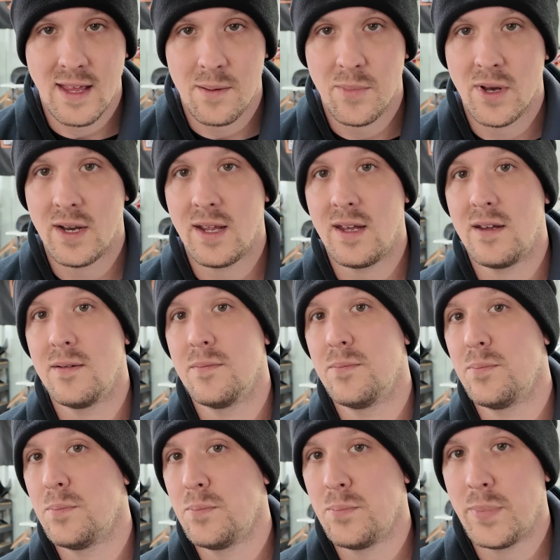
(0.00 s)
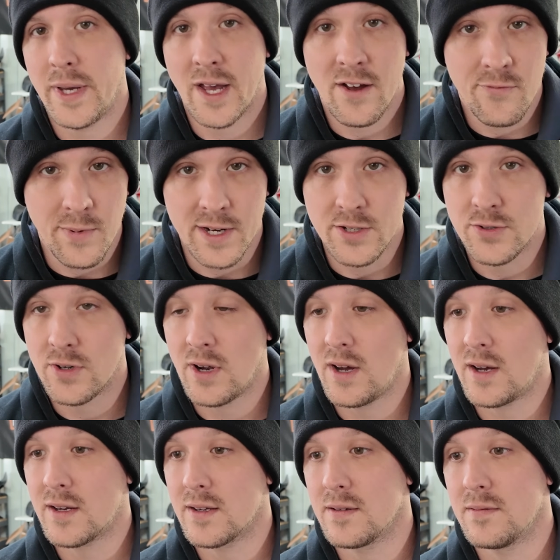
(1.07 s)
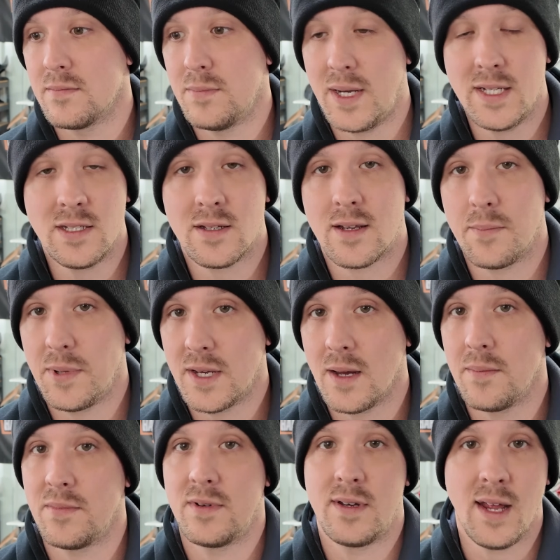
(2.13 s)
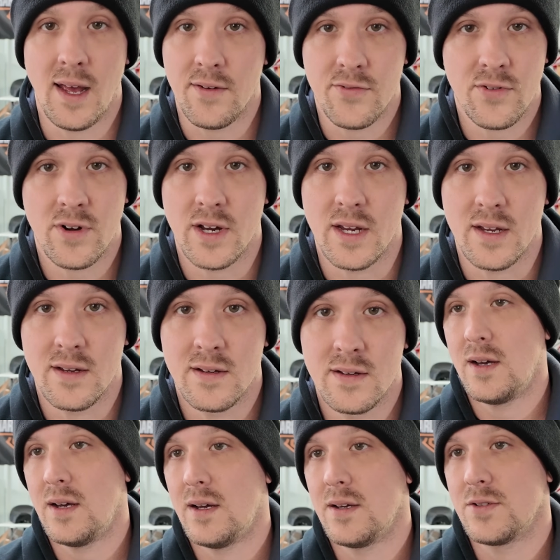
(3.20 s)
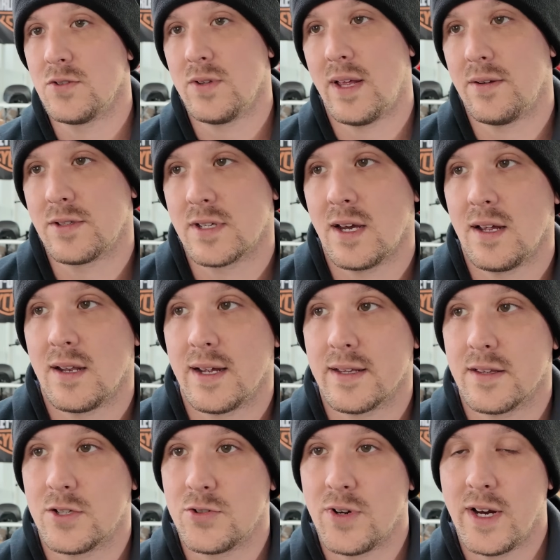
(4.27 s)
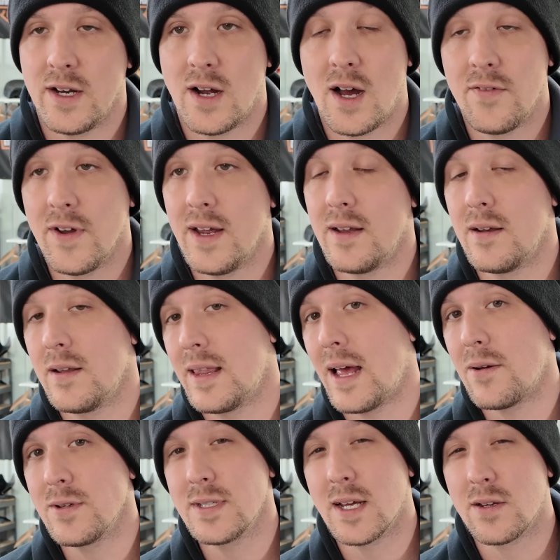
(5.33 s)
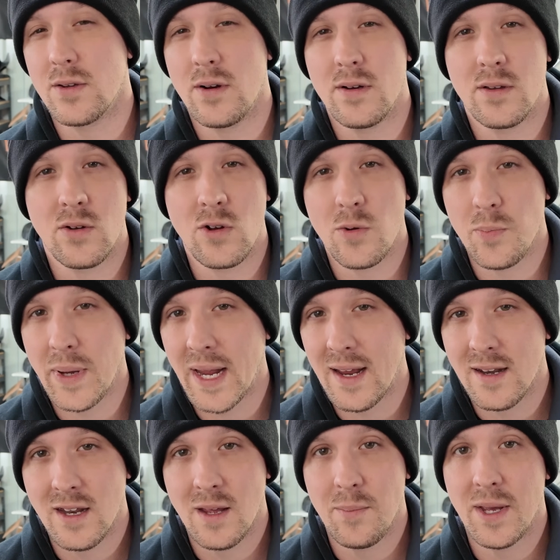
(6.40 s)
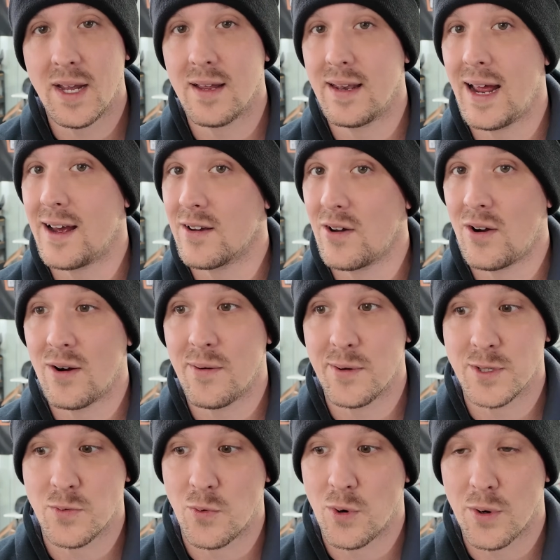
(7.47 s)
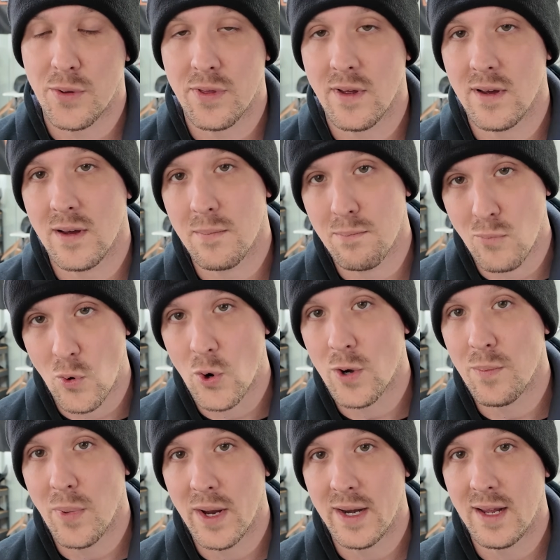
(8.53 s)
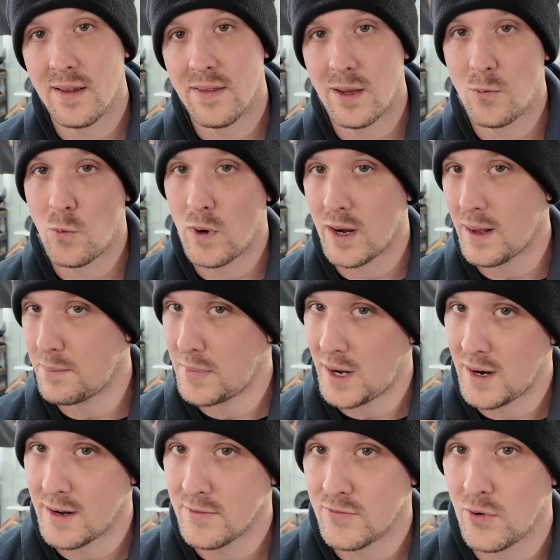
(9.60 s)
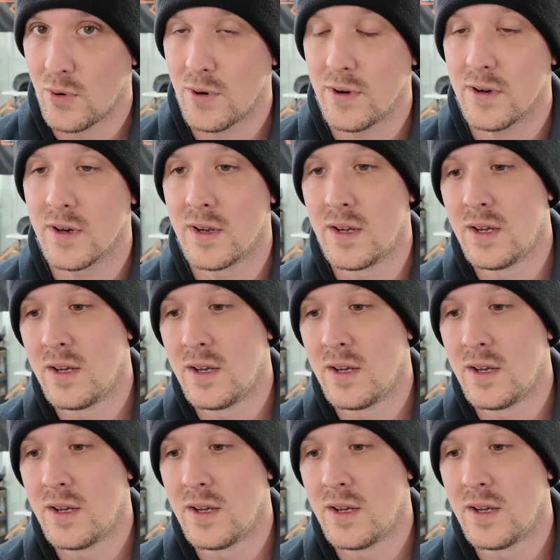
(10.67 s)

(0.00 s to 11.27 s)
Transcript: that money, pay off my truck, basically become debt-free. So that was kind of like the trade-off. And that was like during the whole pandemic, and that car was worth more money than what I bought it for.